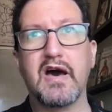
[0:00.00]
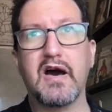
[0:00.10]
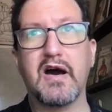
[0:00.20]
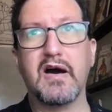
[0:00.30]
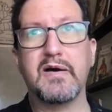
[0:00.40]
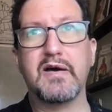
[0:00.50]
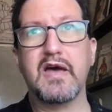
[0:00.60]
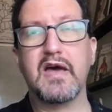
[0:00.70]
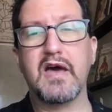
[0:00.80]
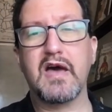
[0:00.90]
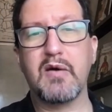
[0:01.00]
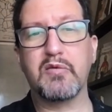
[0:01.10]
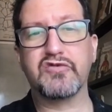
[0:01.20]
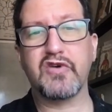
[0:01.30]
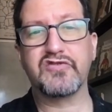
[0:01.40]

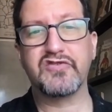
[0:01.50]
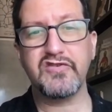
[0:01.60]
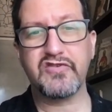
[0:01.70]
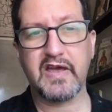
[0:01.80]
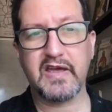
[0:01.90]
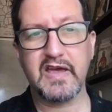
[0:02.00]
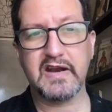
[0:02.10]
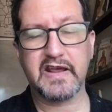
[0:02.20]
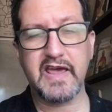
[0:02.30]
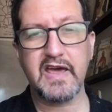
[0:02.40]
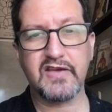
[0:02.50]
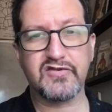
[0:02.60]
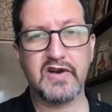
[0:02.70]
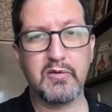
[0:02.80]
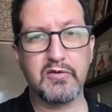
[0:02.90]
assisting in a case,
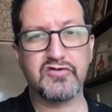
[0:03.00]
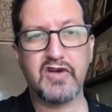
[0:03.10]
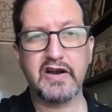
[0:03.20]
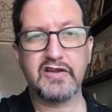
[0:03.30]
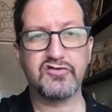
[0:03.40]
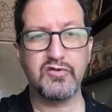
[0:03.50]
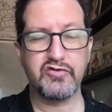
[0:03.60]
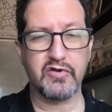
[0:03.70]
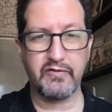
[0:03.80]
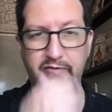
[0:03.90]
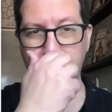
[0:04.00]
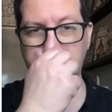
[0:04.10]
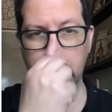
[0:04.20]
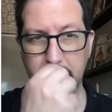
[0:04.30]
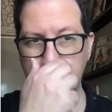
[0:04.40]
and I was cutting suture for
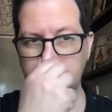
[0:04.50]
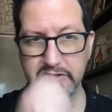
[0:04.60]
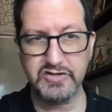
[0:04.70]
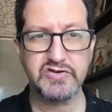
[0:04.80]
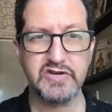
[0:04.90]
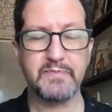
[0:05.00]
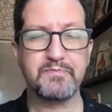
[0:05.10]
the surgeon,